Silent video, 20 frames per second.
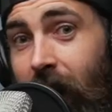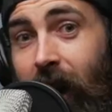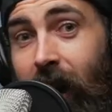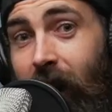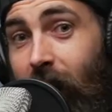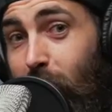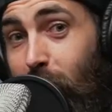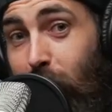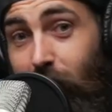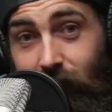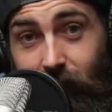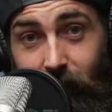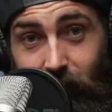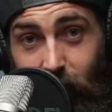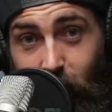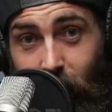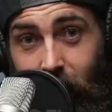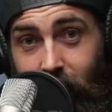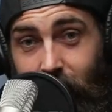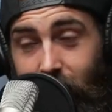I'll post on
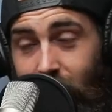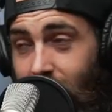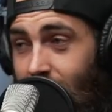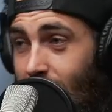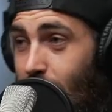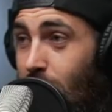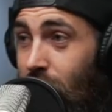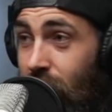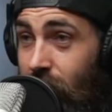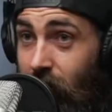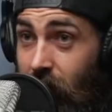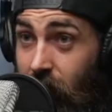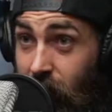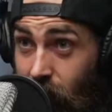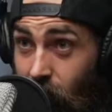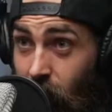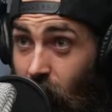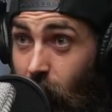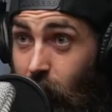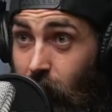Twitter and I'll post it on
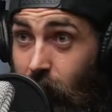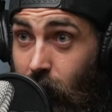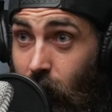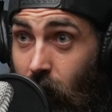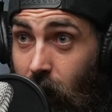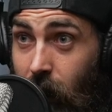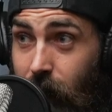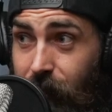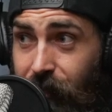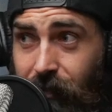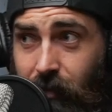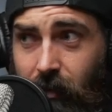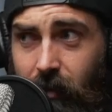Instagram, right?